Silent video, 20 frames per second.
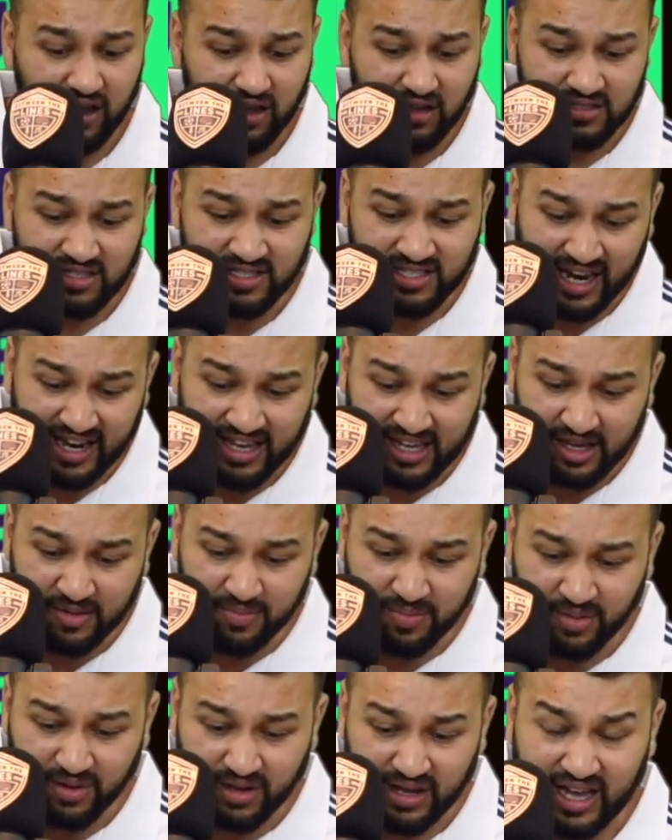
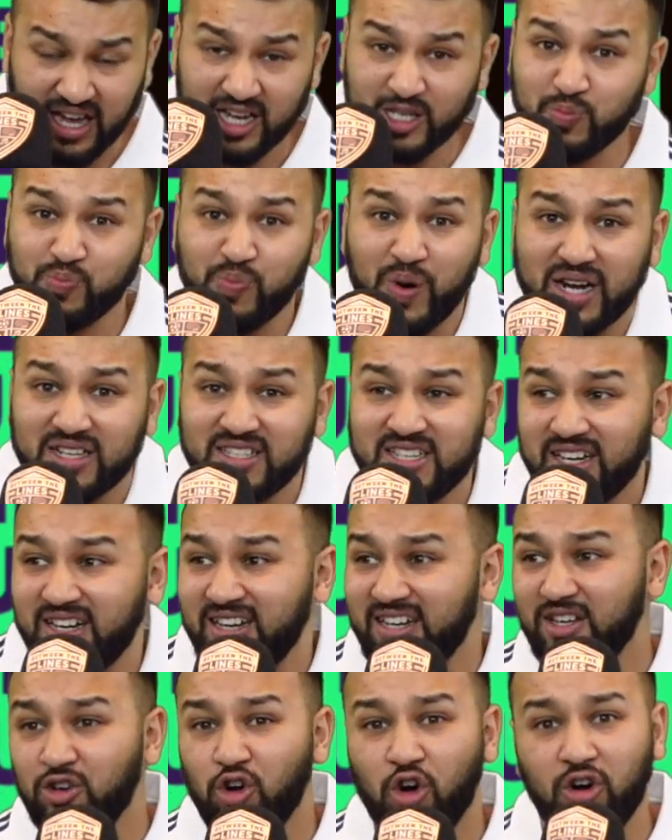Saib has
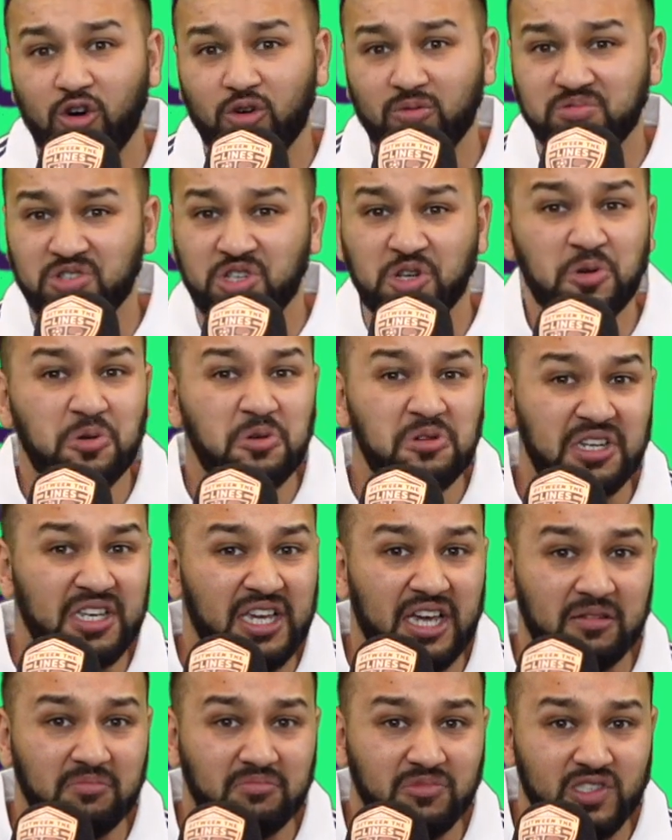practically got 2
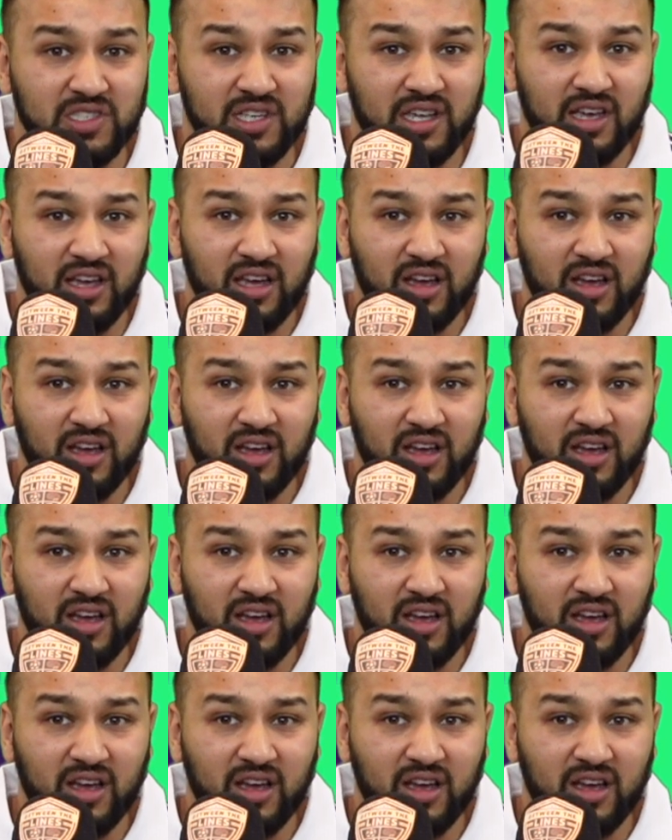DMs